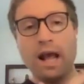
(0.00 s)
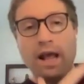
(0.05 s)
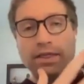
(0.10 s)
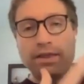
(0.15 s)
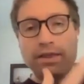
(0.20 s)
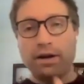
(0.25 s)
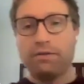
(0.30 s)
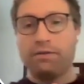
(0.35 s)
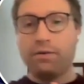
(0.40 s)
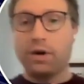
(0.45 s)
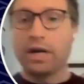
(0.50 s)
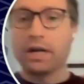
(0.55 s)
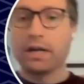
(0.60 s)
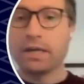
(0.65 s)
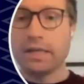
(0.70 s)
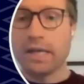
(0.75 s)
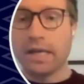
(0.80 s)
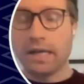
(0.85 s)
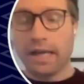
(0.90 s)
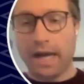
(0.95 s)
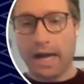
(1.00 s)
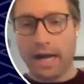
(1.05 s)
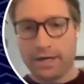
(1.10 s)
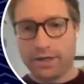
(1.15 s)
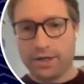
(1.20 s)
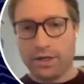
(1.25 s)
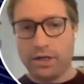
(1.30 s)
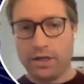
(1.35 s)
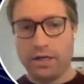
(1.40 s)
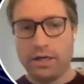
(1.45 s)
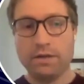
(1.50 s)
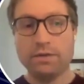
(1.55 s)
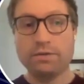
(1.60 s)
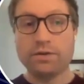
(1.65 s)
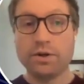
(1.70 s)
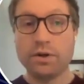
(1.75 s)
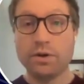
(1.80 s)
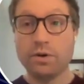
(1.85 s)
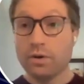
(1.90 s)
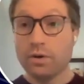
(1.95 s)
and therefore I could take action on it.
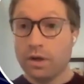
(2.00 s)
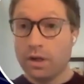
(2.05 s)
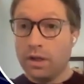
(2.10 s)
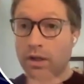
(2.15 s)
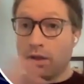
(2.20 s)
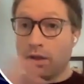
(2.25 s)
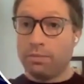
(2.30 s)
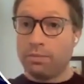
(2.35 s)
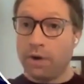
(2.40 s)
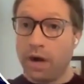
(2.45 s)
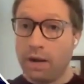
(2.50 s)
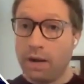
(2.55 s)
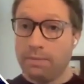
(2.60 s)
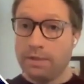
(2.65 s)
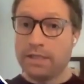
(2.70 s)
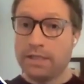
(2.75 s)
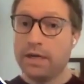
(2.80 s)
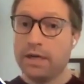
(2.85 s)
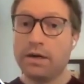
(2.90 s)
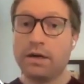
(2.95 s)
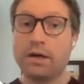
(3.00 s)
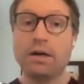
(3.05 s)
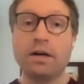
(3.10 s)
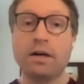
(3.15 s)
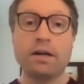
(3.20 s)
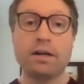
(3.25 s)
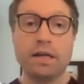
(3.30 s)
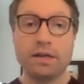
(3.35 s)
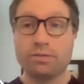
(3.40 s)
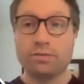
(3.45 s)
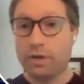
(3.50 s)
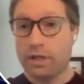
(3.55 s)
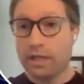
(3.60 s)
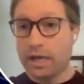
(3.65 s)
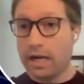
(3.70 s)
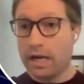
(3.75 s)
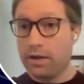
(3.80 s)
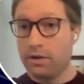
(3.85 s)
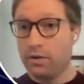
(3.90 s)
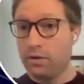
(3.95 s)
So the promise here is really
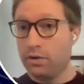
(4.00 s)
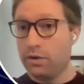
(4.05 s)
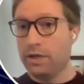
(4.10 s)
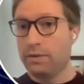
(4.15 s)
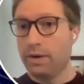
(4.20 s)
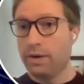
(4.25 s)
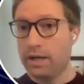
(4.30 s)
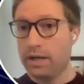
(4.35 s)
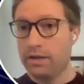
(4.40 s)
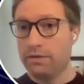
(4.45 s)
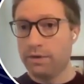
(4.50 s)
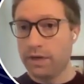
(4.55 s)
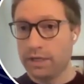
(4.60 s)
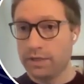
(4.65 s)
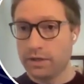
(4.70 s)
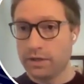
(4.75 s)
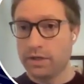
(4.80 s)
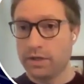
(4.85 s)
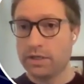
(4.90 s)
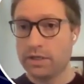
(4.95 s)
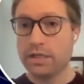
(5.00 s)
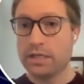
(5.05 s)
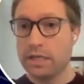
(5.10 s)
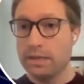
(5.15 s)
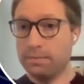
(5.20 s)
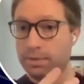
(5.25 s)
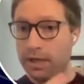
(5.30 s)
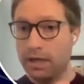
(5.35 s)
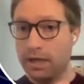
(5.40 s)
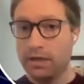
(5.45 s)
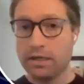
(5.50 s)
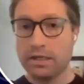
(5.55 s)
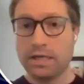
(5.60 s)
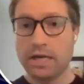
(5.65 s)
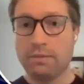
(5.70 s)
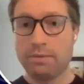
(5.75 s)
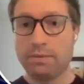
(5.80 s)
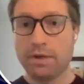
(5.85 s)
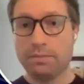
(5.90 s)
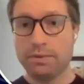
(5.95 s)
kind of the holy grail of research, to deeply
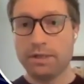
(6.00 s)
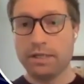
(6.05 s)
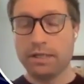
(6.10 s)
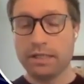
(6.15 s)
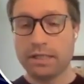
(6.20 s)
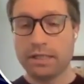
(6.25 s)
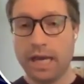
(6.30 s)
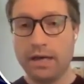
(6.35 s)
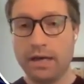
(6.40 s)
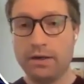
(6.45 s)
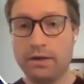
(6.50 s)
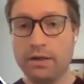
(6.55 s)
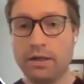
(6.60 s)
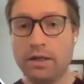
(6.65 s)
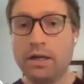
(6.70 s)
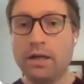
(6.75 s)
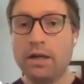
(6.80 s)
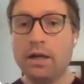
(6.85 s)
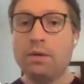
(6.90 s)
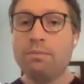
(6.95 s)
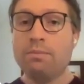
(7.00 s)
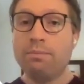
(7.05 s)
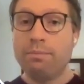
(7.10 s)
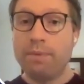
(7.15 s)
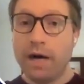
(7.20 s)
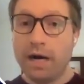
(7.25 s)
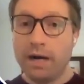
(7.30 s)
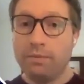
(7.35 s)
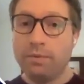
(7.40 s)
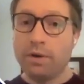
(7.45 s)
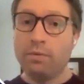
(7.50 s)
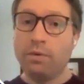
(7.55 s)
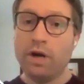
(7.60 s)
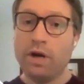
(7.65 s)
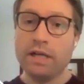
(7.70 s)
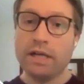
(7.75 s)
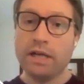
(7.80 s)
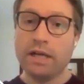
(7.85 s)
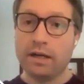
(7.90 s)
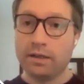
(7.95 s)
understand people at scale. But we
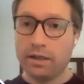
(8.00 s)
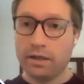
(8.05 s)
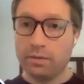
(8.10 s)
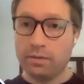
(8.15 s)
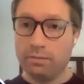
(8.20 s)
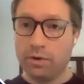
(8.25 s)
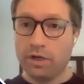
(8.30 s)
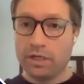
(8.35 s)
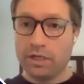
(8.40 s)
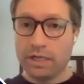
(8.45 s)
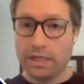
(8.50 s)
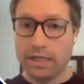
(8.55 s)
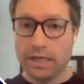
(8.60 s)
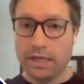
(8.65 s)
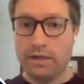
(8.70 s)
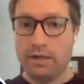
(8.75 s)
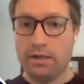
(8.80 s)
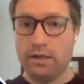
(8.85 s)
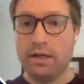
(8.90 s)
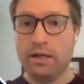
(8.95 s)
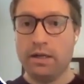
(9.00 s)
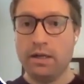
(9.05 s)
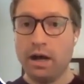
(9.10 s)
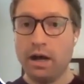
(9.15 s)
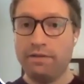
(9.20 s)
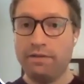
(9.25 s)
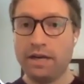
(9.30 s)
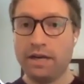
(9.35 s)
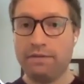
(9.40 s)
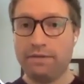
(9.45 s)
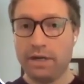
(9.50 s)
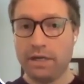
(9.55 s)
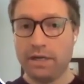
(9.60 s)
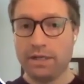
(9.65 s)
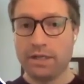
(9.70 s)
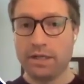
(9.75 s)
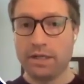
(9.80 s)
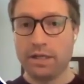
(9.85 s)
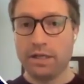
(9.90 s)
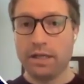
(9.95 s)
want to get a little more detailed of a
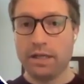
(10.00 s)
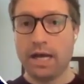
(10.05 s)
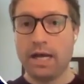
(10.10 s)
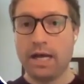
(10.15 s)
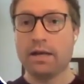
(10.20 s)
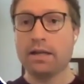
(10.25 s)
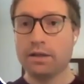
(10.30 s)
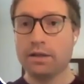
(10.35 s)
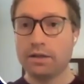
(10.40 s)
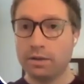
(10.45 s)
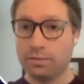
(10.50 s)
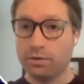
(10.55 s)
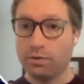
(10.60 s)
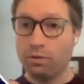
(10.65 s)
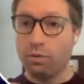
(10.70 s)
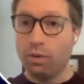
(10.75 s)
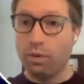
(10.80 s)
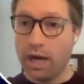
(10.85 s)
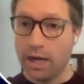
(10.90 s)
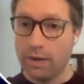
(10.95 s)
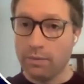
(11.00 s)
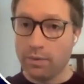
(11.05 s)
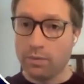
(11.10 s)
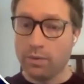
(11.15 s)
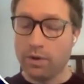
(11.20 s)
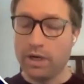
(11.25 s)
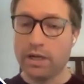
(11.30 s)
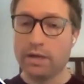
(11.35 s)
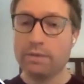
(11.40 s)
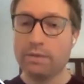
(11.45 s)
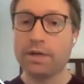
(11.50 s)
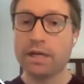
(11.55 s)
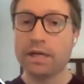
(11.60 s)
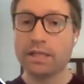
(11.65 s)
definition than that in terms of why we want it,